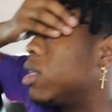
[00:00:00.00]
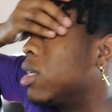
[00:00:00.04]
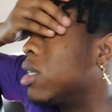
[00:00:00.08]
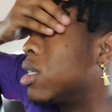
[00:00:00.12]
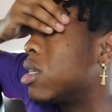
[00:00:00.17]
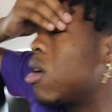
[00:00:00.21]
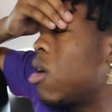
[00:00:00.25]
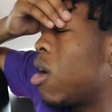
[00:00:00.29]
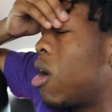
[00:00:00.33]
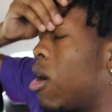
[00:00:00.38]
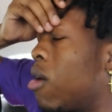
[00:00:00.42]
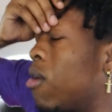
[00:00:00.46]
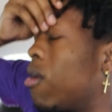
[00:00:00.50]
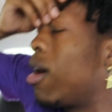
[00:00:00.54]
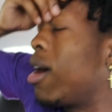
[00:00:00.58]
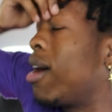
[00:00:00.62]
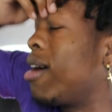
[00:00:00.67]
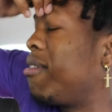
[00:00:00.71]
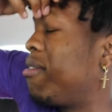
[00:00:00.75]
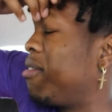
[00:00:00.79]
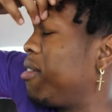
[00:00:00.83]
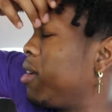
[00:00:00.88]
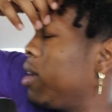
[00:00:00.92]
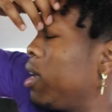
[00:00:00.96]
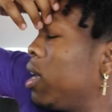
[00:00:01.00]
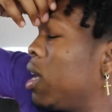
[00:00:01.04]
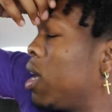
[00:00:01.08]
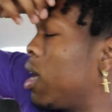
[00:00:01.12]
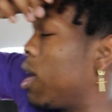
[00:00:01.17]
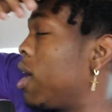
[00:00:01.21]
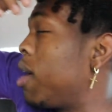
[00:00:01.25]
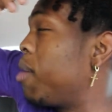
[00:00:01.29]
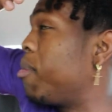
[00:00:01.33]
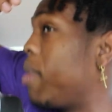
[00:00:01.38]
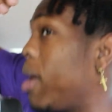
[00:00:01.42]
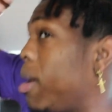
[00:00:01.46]
this car ride for
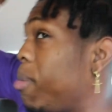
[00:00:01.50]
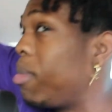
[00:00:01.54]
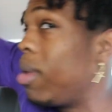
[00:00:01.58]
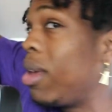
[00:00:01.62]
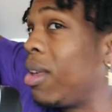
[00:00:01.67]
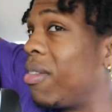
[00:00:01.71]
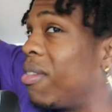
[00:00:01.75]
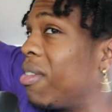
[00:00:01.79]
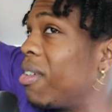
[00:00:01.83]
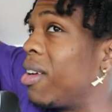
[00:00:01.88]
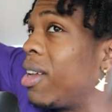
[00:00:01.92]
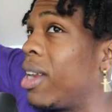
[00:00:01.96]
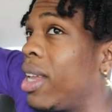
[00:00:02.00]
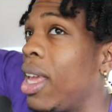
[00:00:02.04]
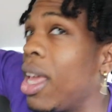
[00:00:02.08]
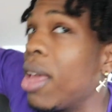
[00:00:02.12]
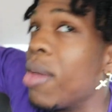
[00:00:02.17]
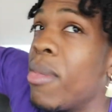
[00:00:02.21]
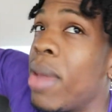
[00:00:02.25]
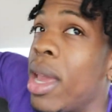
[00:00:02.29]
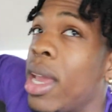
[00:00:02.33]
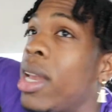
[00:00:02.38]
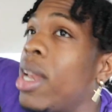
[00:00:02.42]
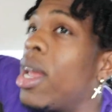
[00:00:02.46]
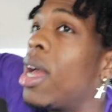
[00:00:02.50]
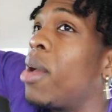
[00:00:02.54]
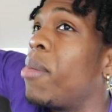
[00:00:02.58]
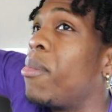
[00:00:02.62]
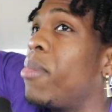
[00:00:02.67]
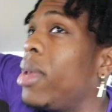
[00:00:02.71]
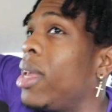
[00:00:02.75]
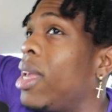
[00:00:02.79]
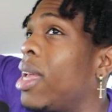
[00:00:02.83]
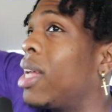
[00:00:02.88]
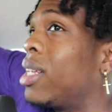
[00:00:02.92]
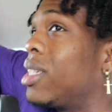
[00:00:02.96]
y'all. It may be funny, it may not
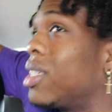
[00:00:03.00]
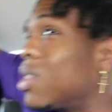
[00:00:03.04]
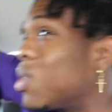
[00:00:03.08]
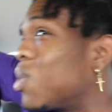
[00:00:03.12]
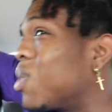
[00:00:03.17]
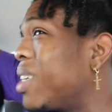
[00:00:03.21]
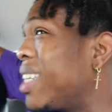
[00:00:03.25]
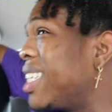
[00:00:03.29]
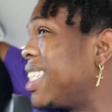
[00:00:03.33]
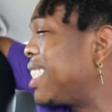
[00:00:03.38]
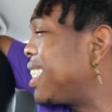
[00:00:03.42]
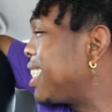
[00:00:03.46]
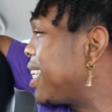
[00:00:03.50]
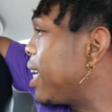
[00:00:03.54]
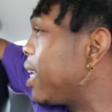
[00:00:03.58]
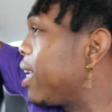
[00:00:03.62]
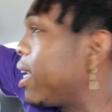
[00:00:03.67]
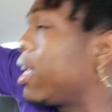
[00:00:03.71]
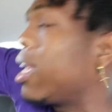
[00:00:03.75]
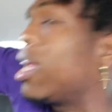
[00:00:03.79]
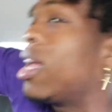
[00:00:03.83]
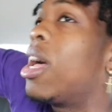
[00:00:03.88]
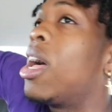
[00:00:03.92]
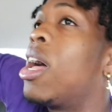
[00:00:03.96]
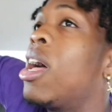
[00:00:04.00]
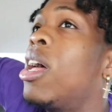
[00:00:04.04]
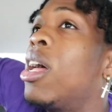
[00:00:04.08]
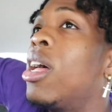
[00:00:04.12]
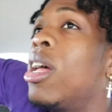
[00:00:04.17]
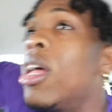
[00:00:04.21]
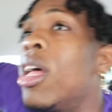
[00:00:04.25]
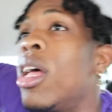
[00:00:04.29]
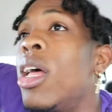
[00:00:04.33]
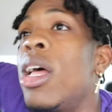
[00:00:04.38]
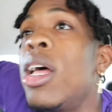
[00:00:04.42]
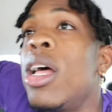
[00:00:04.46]
be. I just want to take
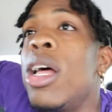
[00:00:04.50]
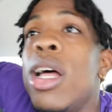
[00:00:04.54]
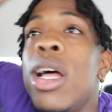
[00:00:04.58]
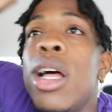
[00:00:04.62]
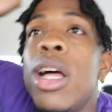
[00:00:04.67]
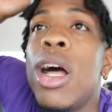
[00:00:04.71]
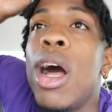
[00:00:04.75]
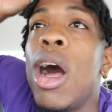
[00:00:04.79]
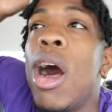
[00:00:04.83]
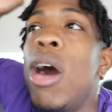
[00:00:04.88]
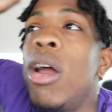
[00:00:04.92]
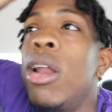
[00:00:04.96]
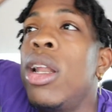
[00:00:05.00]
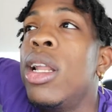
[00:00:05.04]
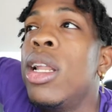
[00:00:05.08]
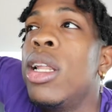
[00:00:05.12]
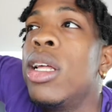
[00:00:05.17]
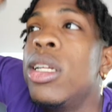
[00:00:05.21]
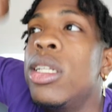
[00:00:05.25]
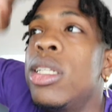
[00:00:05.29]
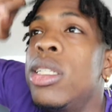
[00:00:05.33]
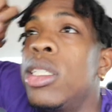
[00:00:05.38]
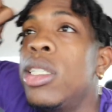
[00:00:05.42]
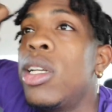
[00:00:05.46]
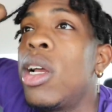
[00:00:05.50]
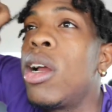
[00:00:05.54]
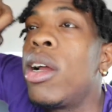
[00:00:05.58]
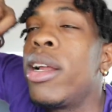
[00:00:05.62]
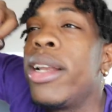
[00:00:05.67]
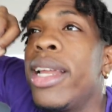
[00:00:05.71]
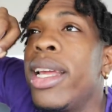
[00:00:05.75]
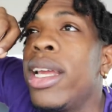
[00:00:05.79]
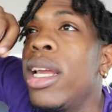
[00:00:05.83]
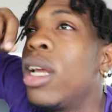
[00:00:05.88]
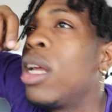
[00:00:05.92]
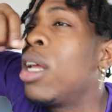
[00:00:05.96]
y'all on a little
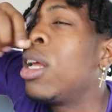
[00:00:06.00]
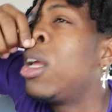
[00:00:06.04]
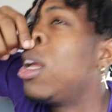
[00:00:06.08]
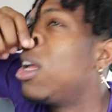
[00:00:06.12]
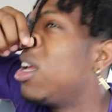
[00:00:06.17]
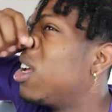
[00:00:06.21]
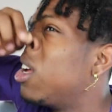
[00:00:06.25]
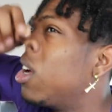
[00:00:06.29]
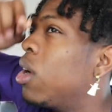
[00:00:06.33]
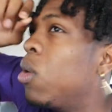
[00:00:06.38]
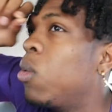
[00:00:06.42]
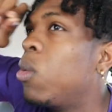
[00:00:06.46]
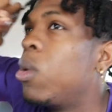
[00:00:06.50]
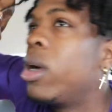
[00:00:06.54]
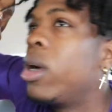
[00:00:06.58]
journey of